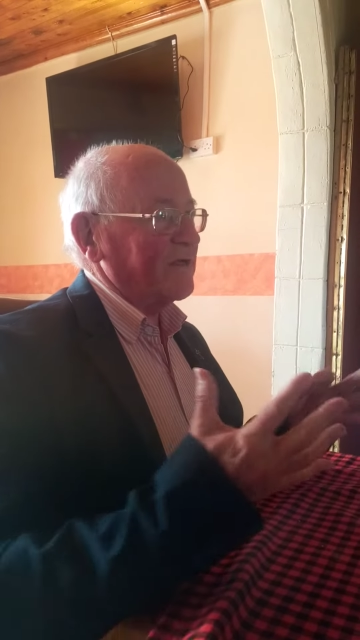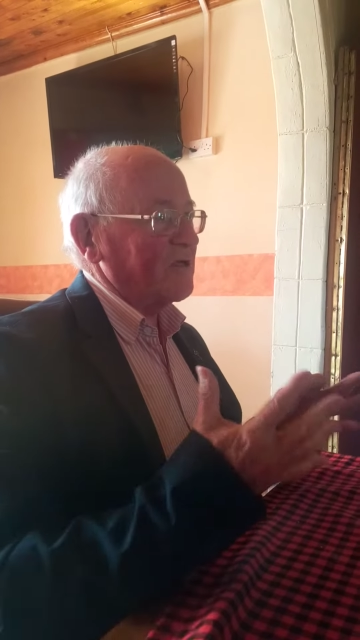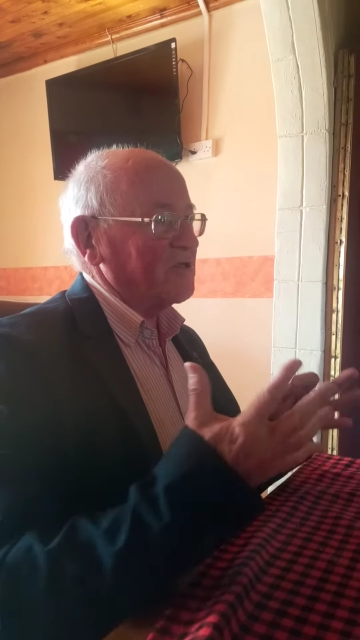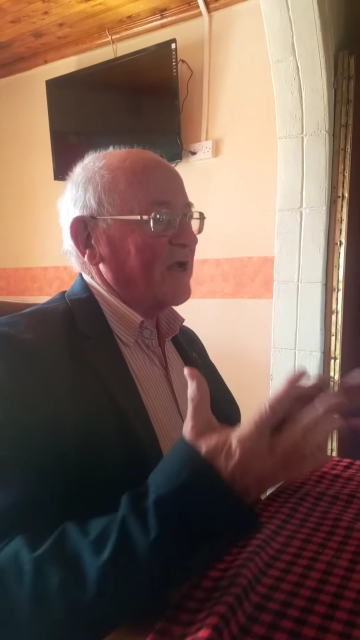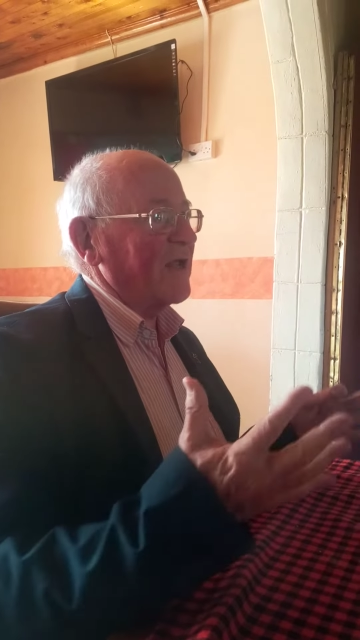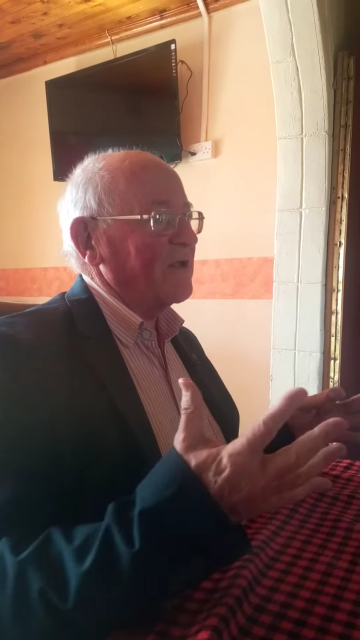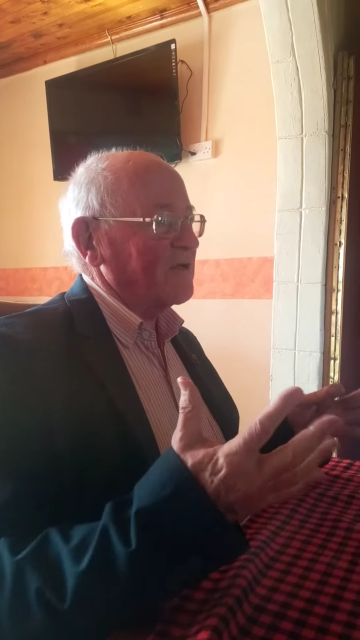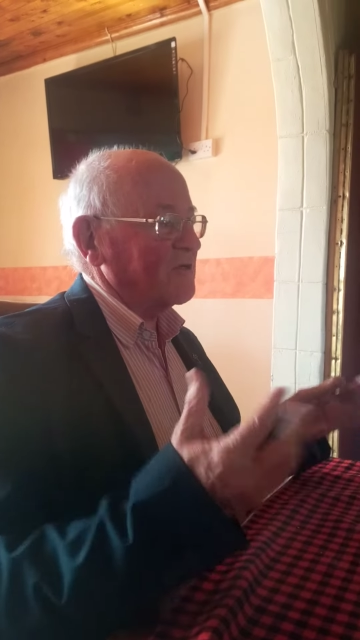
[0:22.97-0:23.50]
the
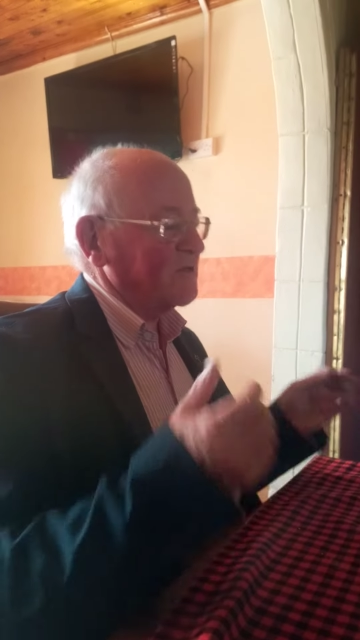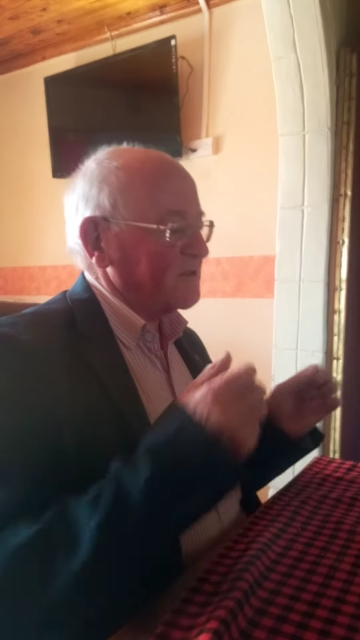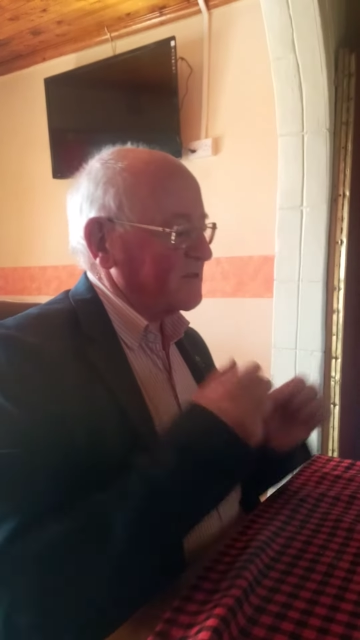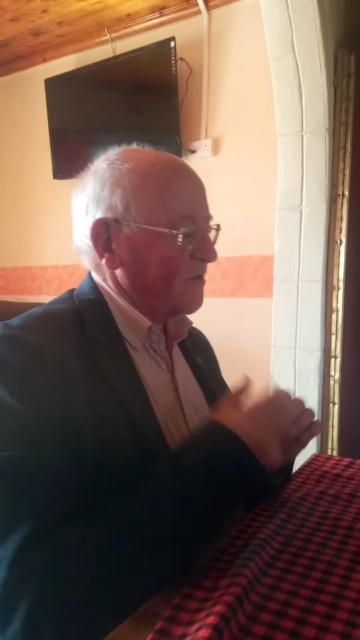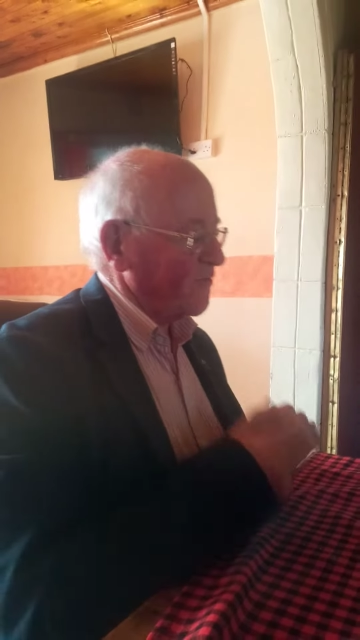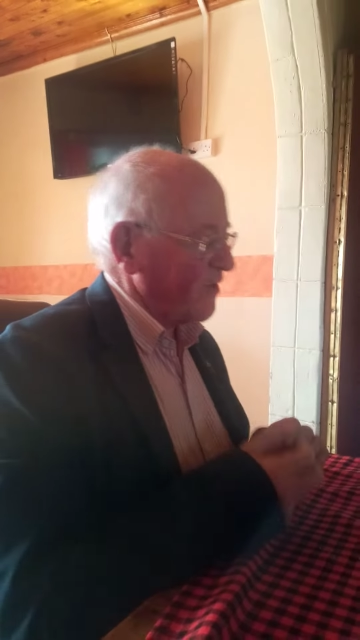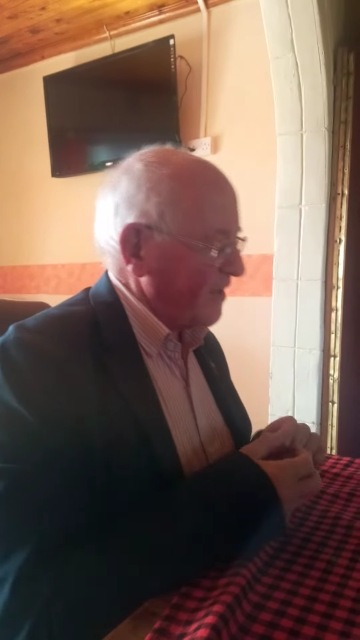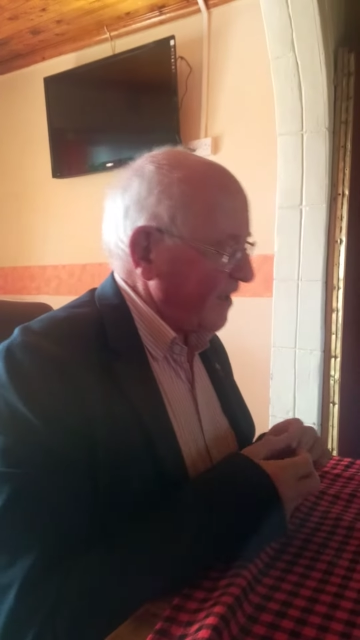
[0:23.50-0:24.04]
challenges
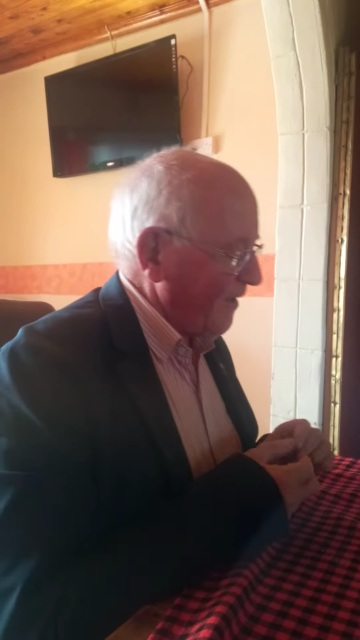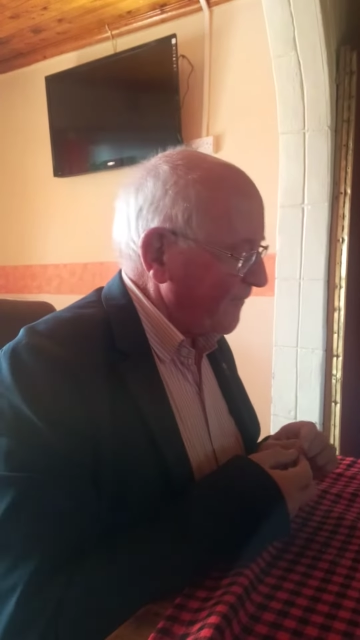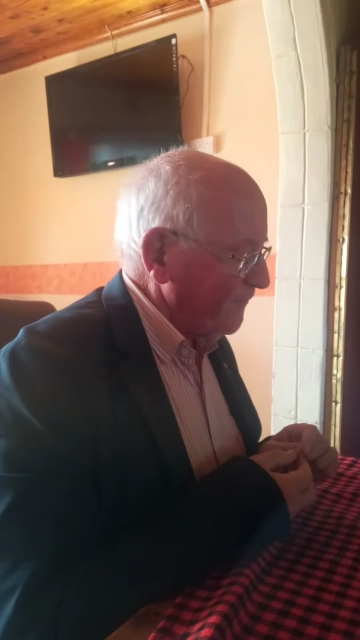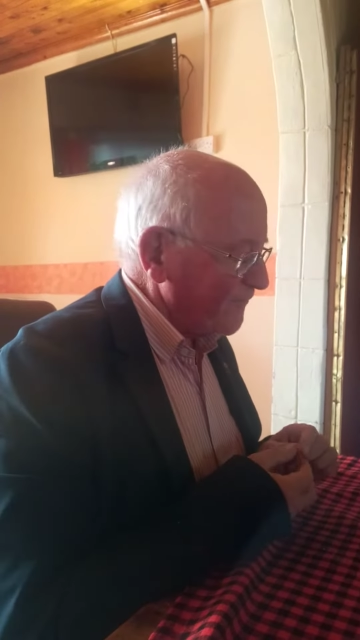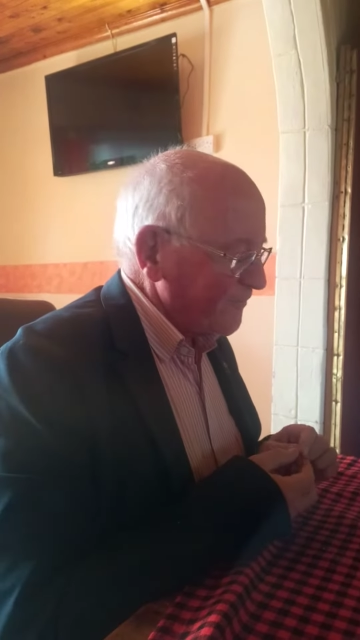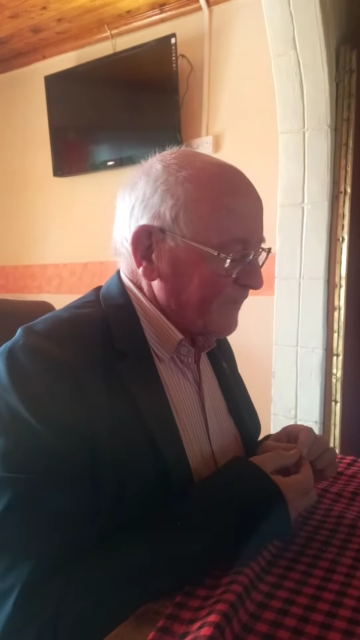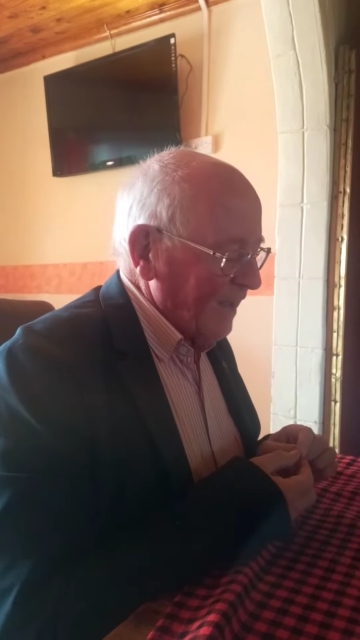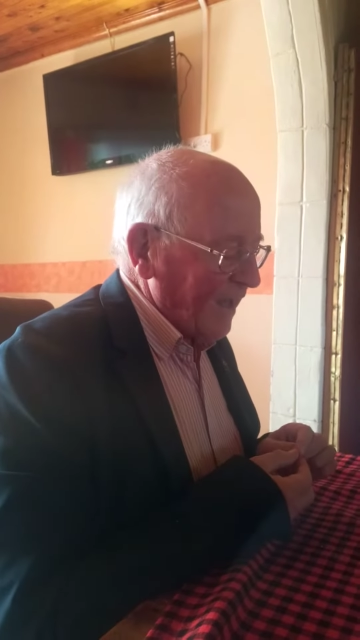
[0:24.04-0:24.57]
that were there.
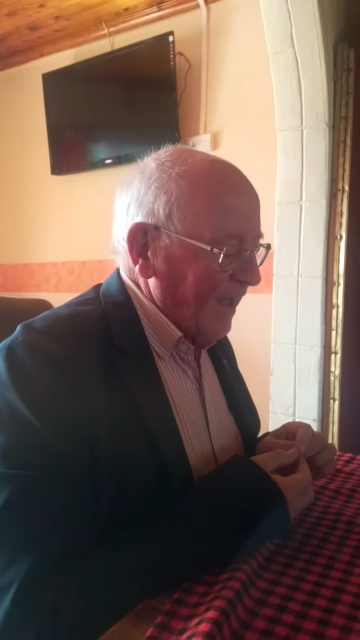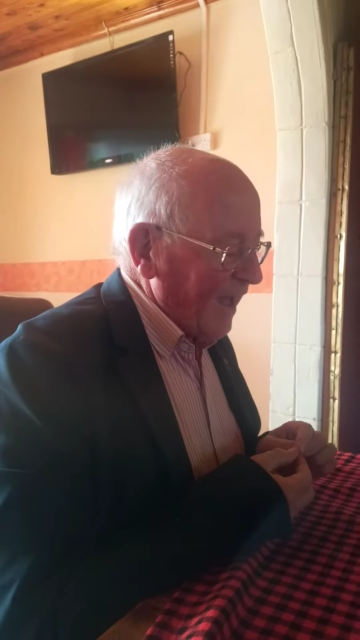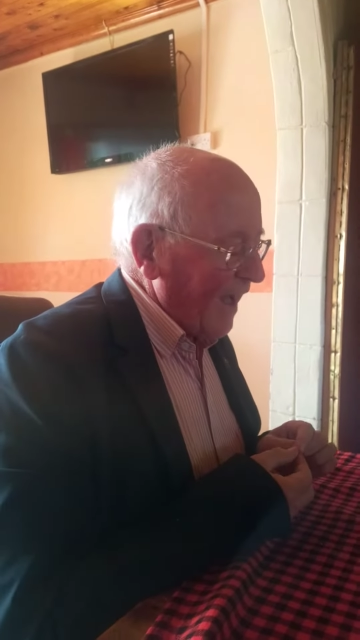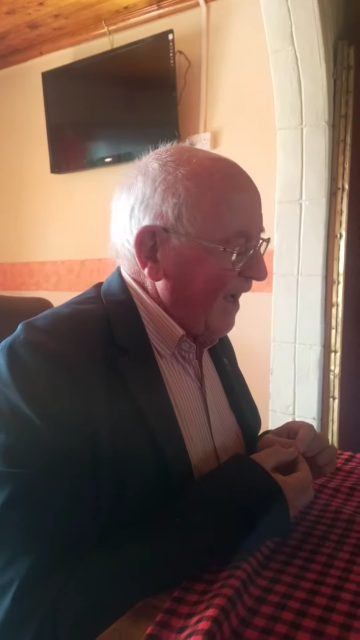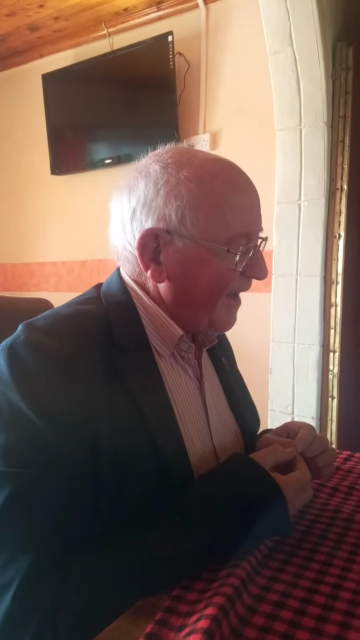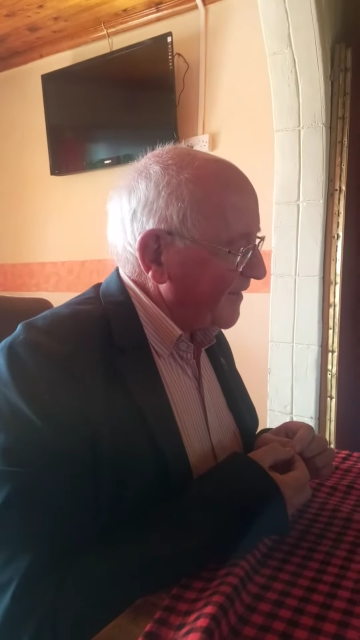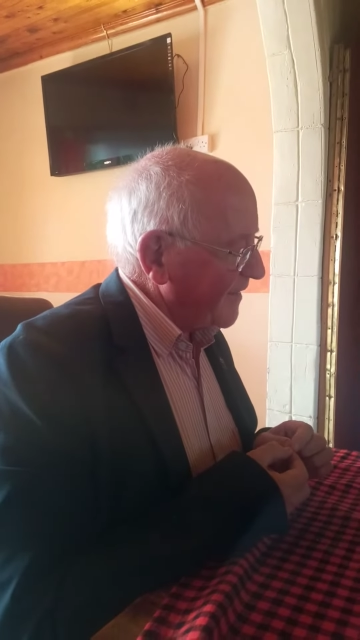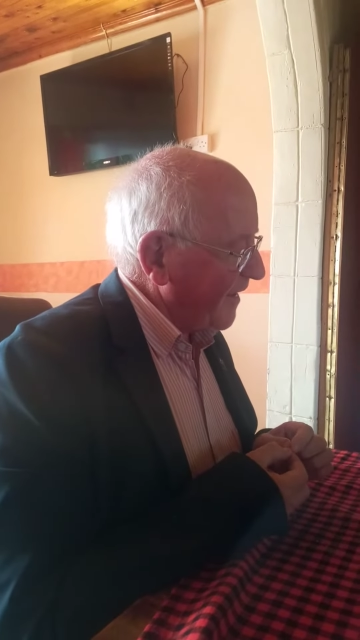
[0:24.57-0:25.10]
And